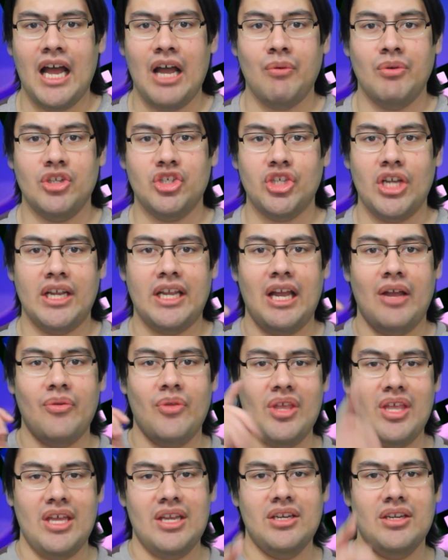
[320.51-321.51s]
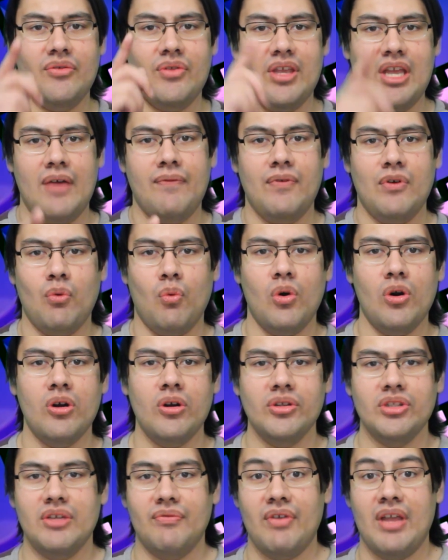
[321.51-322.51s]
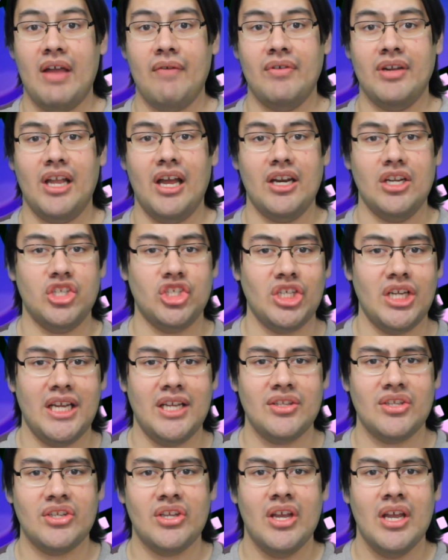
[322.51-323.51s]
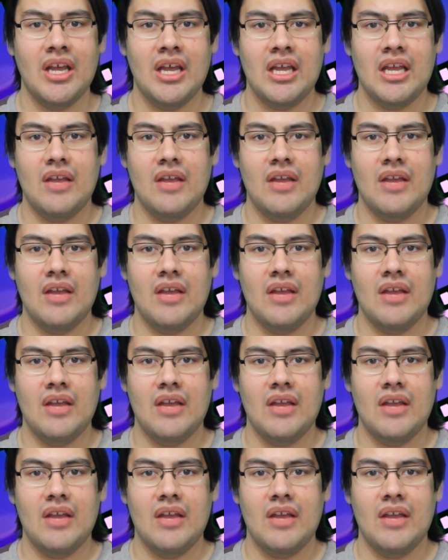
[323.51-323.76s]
I would check out The End of the Effing World if you haven't got a chance.